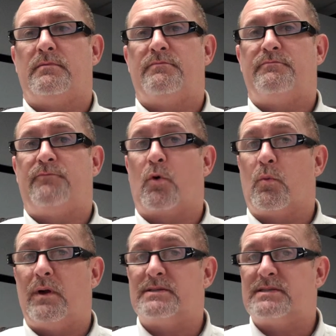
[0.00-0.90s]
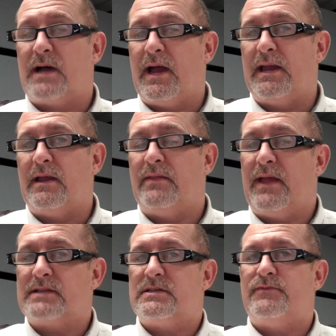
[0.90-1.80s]
for one site, and
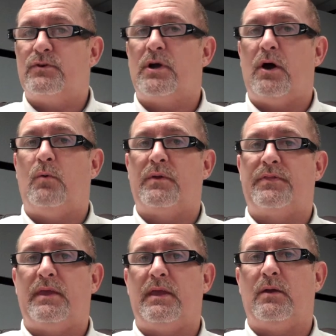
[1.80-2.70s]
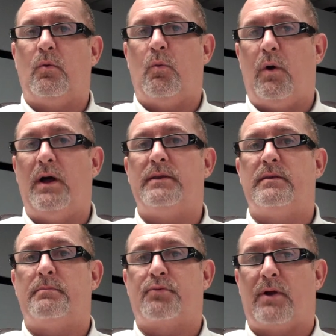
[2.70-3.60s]
that's if you go with the
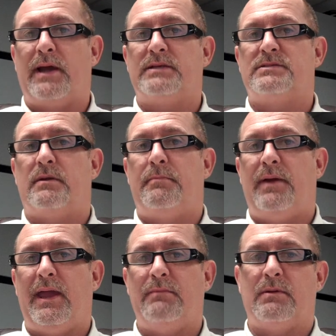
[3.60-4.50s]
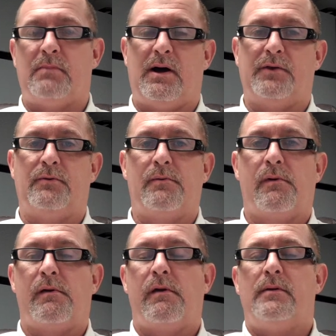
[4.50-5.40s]
one price payment model.
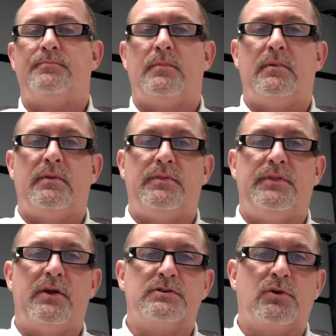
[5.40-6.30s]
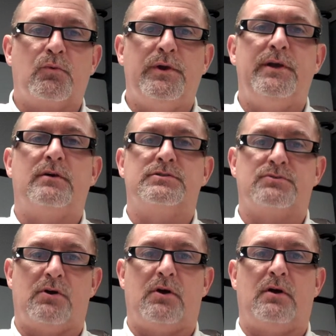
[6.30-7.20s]
There's a real
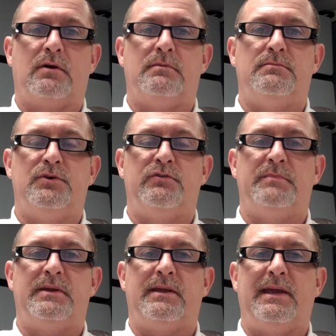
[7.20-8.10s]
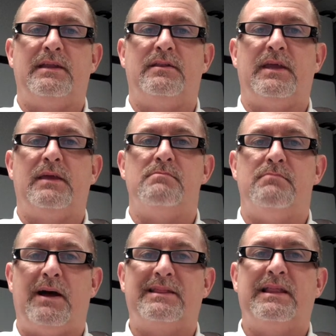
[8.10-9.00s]
strong movement in the
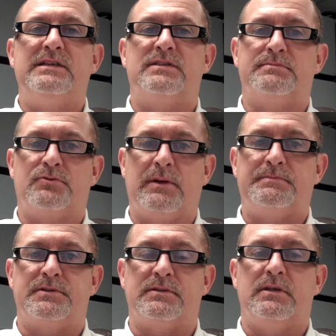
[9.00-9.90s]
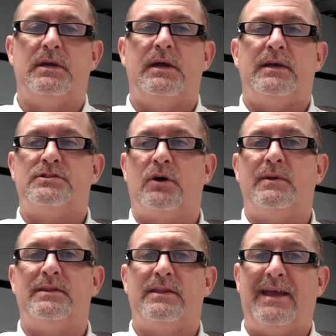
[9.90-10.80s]
monthly subscription. So
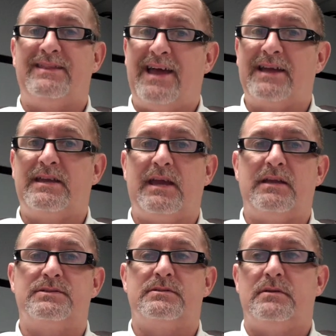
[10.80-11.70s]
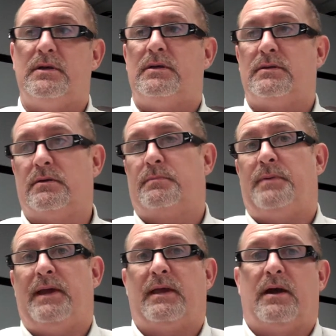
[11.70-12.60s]
in that case, you're
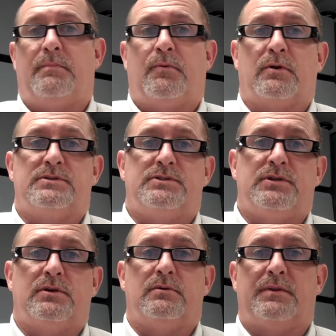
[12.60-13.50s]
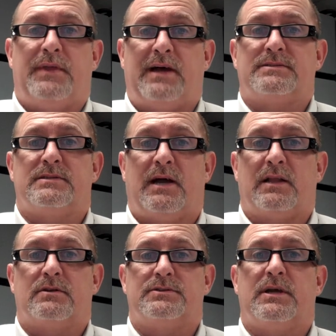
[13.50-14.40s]
paying upwards to
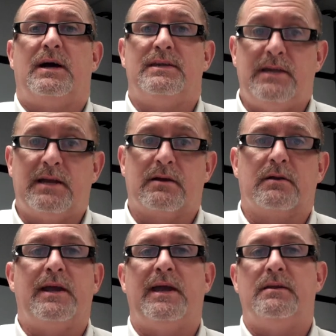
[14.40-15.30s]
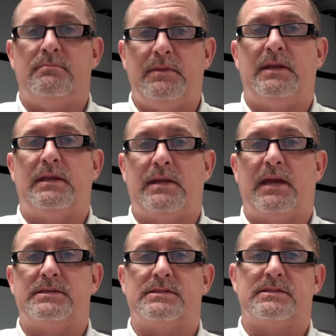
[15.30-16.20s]
$1,000 a year in many
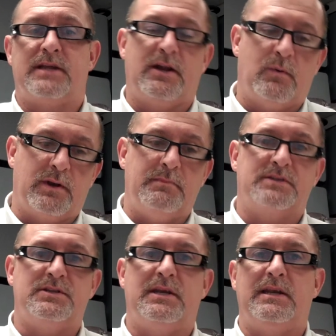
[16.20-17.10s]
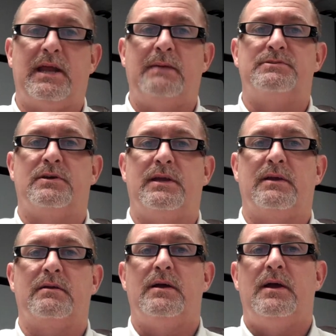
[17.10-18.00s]
cases. And I don't want to mention any names on
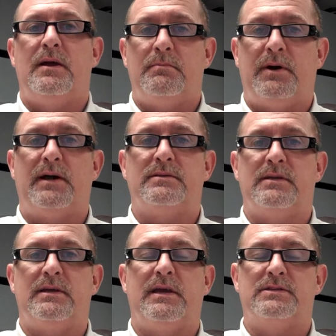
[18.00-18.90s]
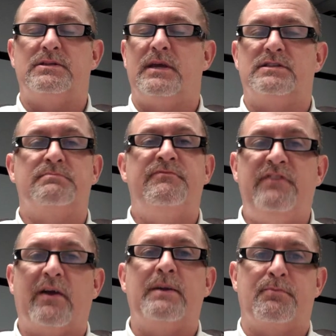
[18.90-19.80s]
here, but it's
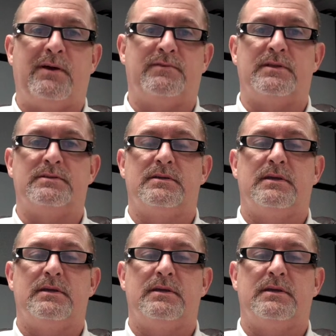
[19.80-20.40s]
very prevalent.